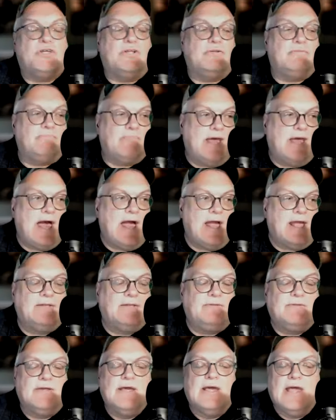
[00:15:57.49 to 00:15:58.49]
And I
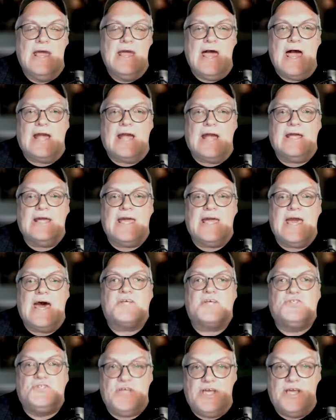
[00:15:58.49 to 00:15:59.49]
can I can kind
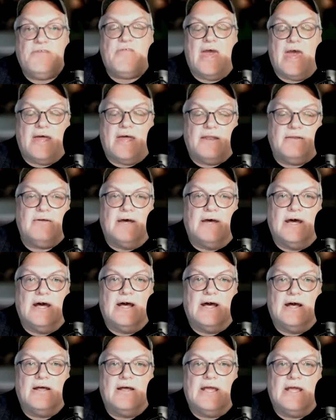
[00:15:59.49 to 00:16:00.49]
of see that
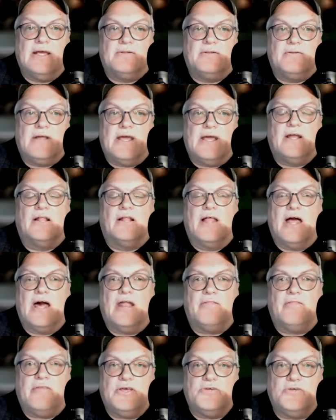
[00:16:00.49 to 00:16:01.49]
uh, in in a
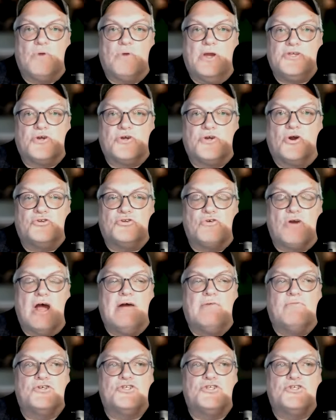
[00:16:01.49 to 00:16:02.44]
lot of these race car drivers.